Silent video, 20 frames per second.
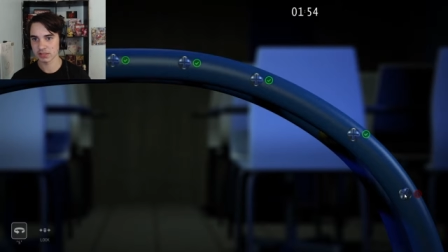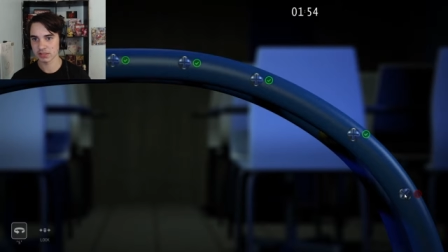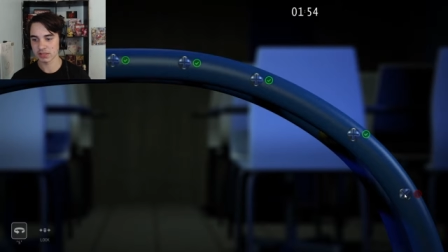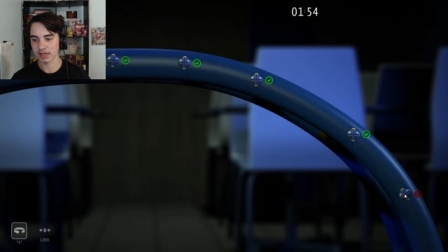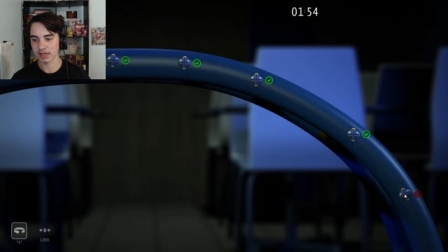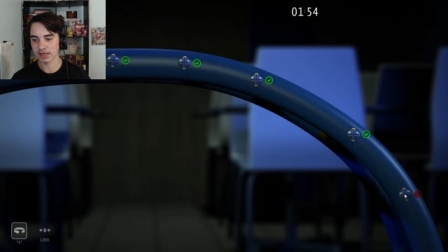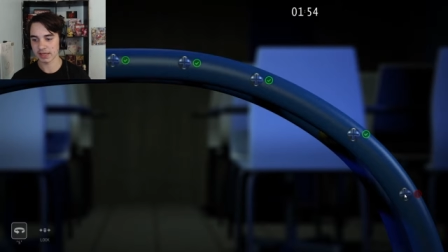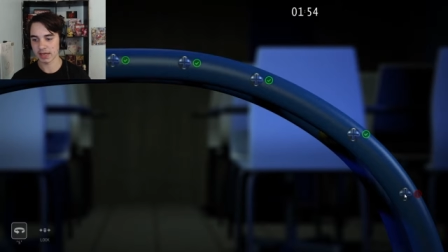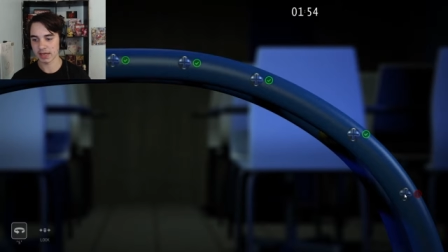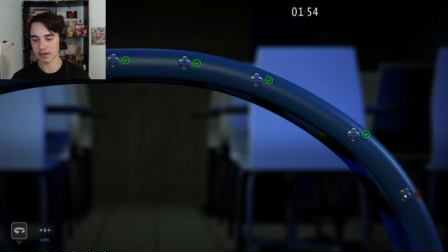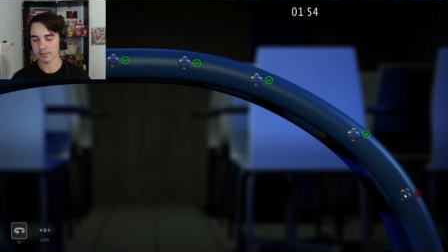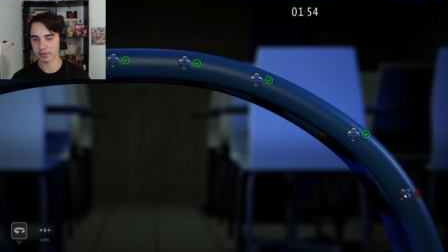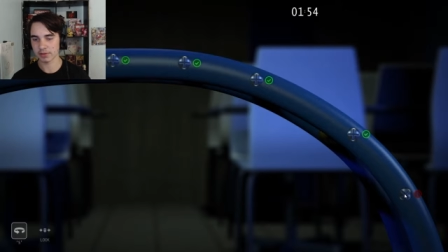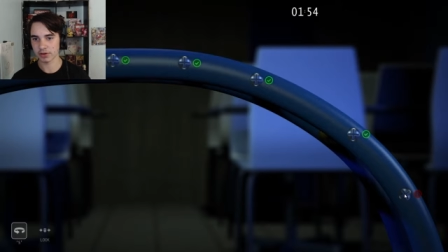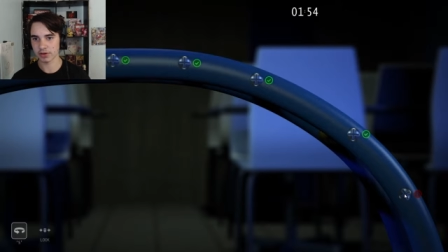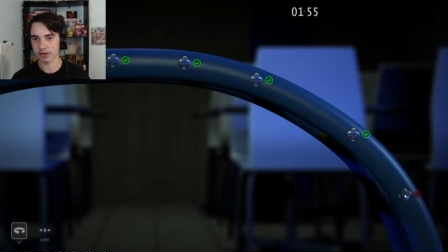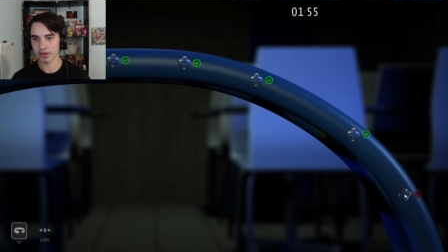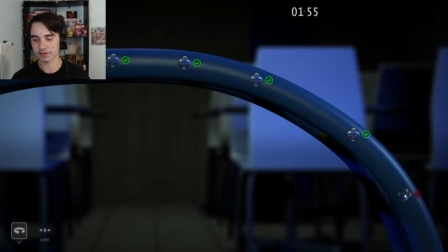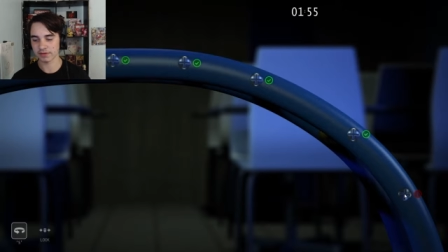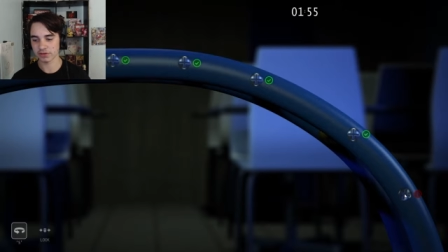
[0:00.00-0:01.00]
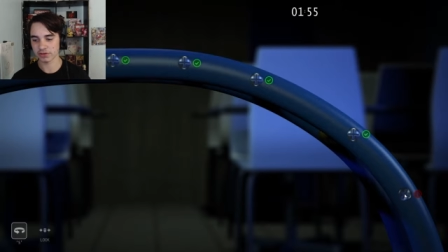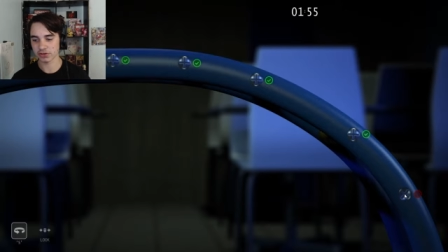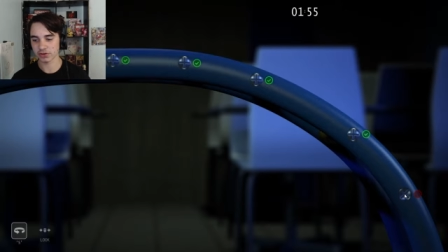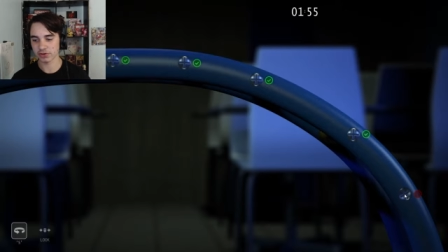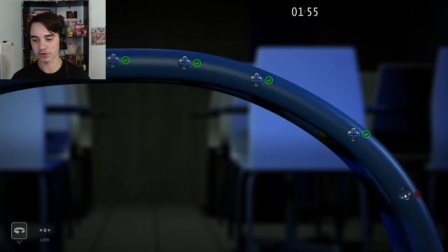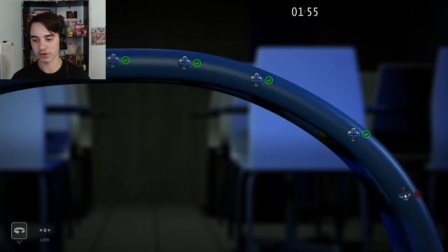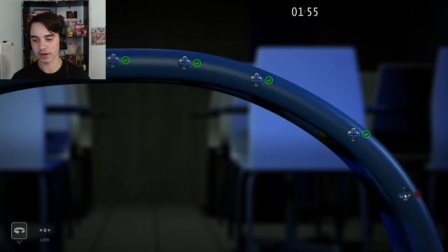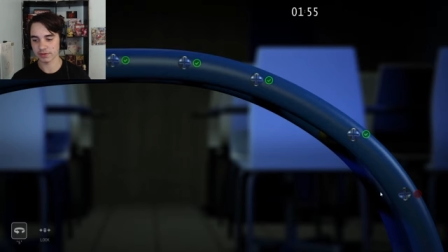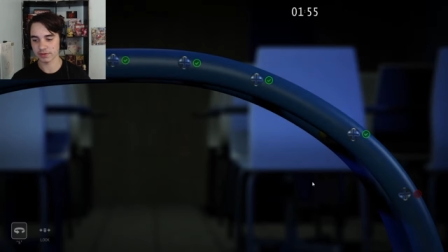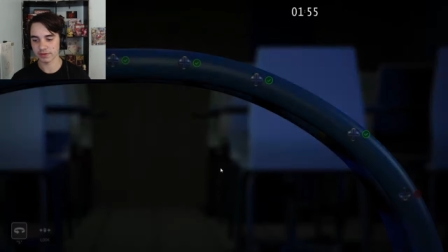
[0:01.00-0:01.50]
Then again, I'm going to have to turn
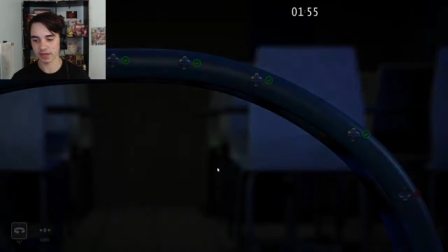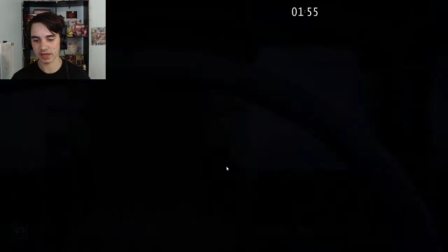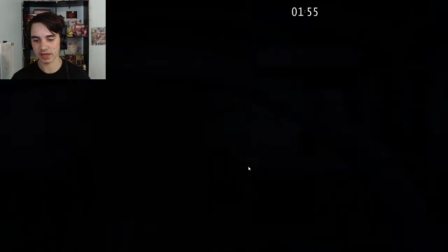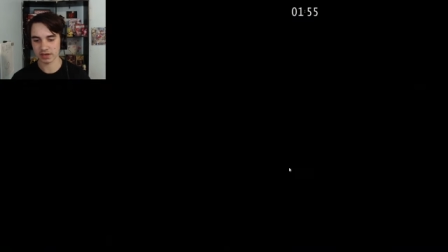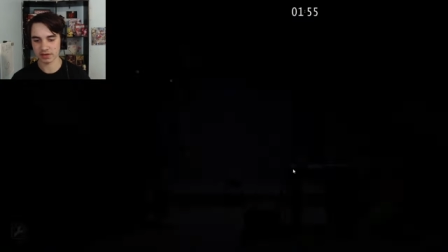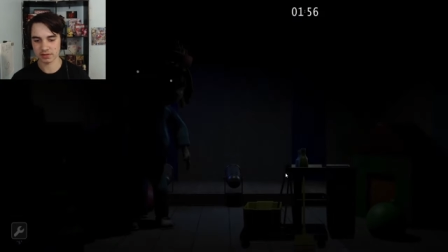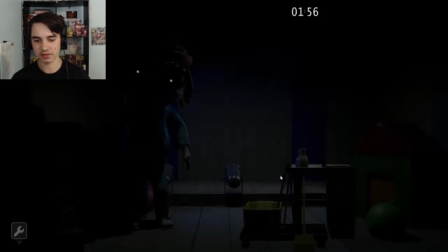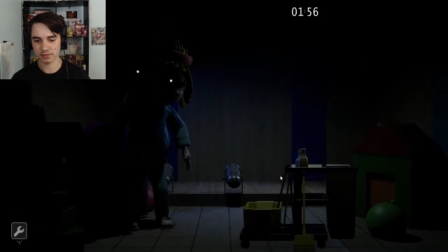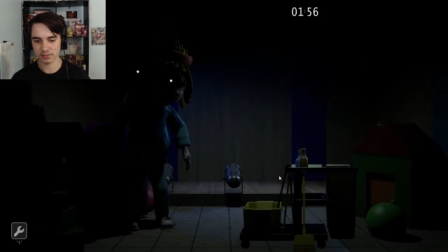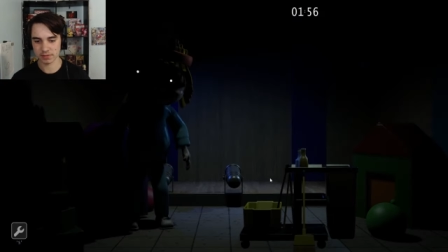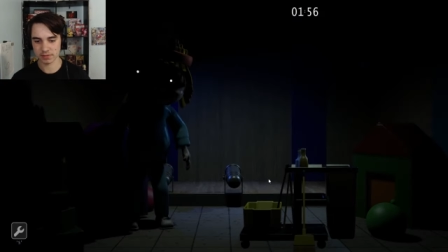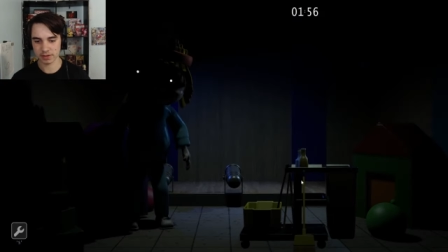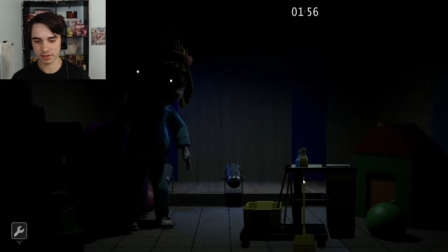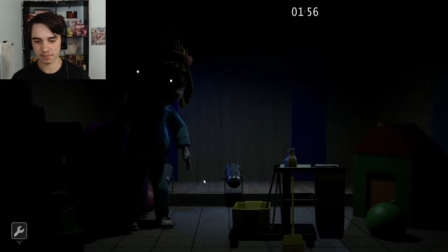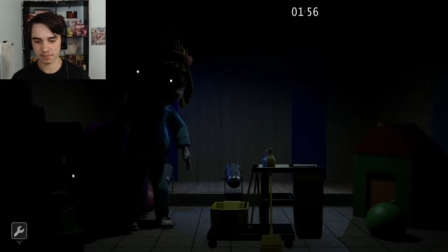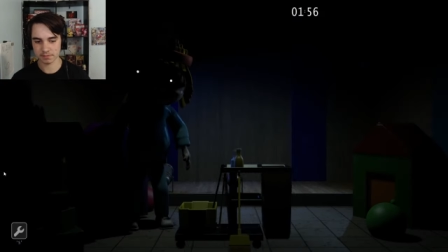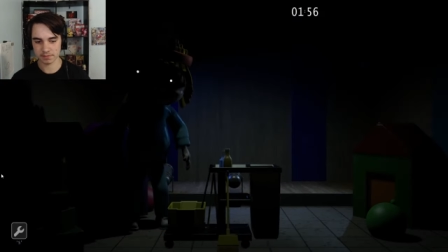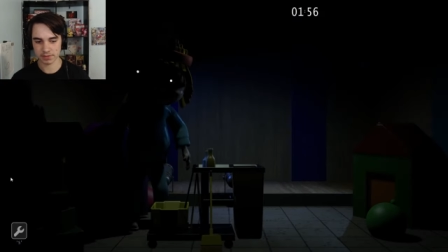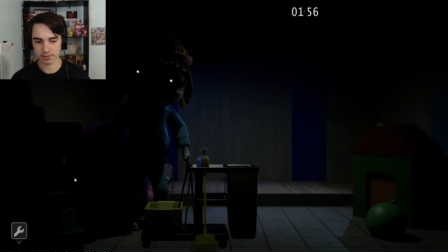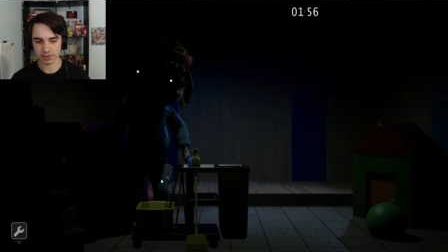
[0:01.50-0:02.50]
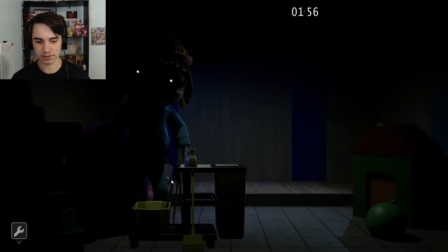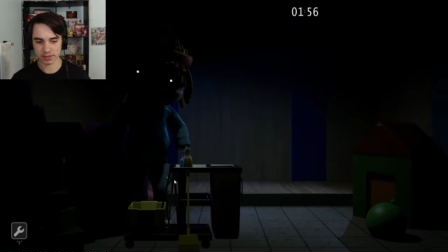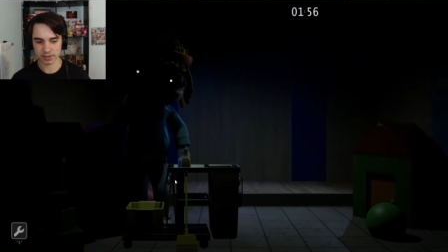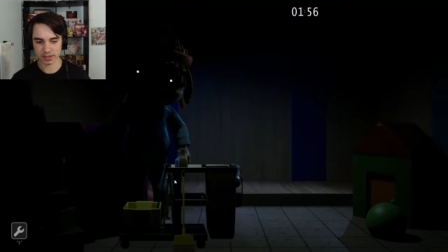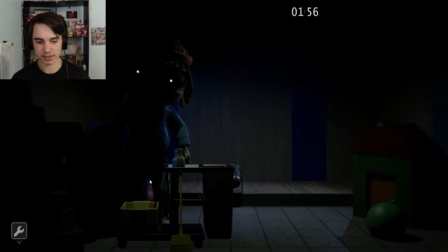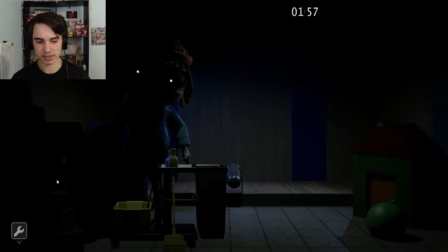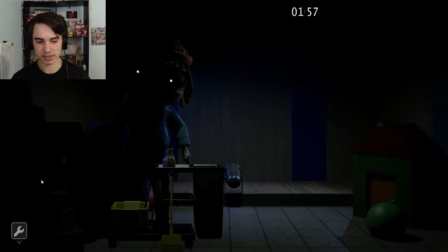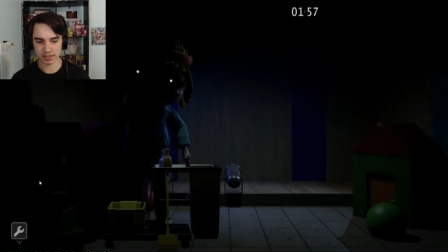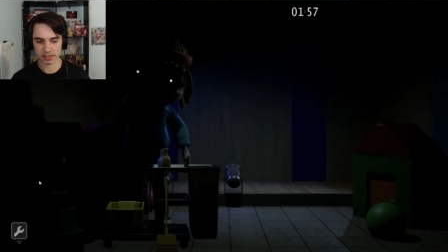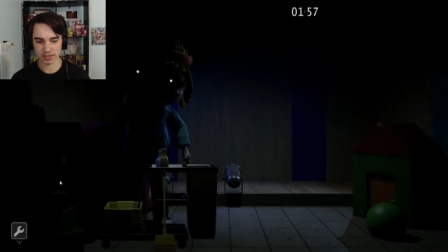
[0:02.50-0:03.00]
around again. Yep,
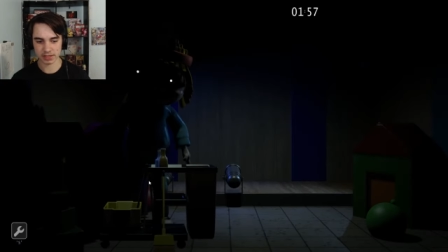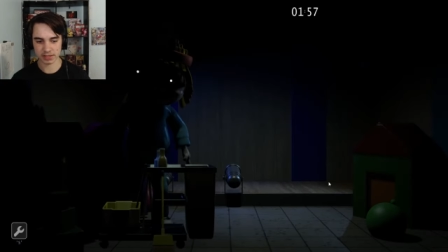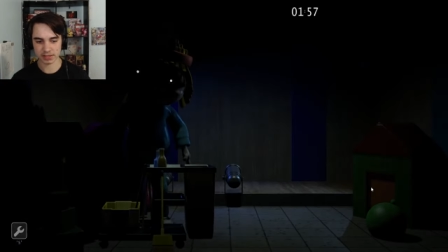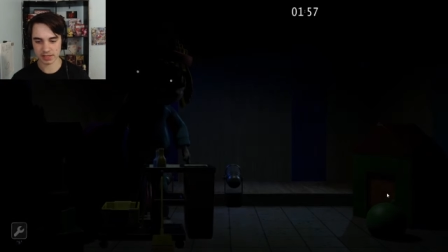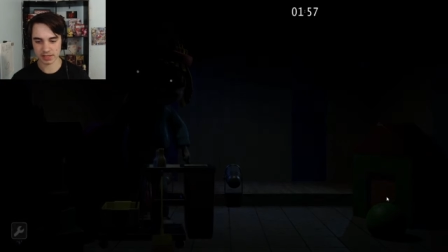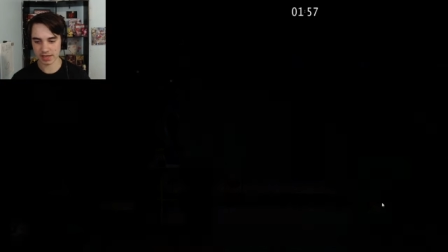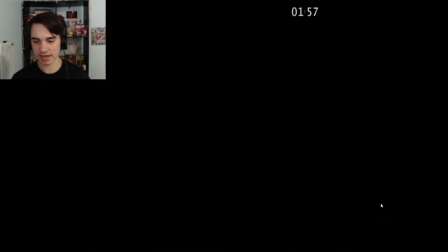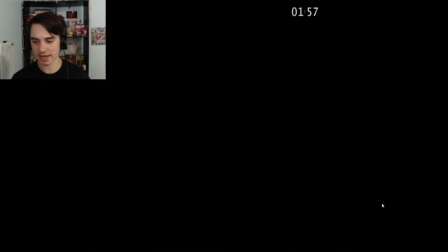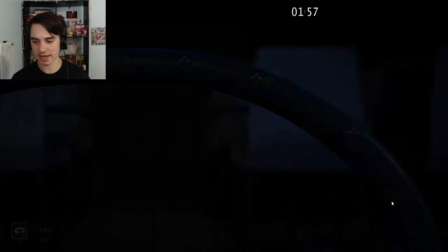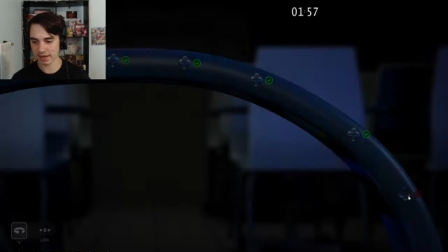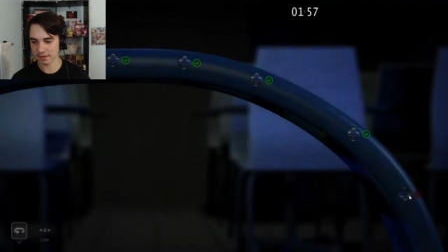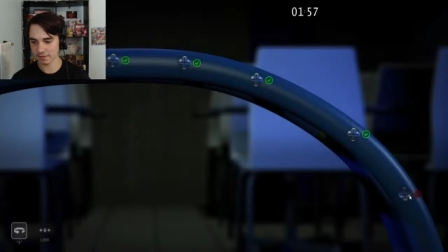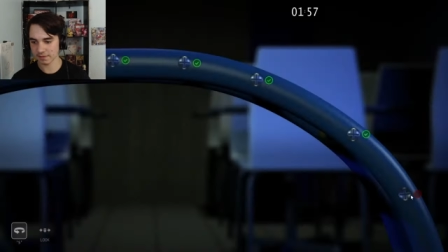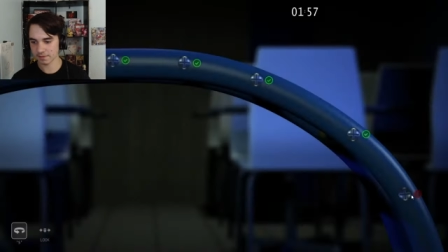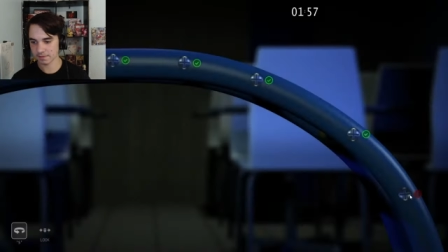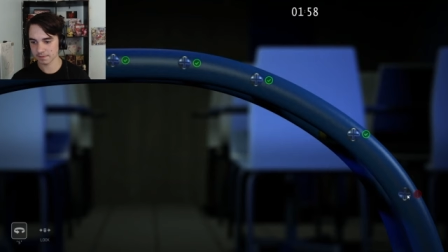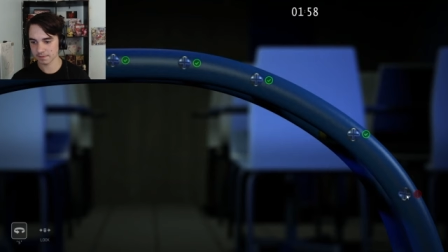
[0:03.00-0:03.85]
okay, get that.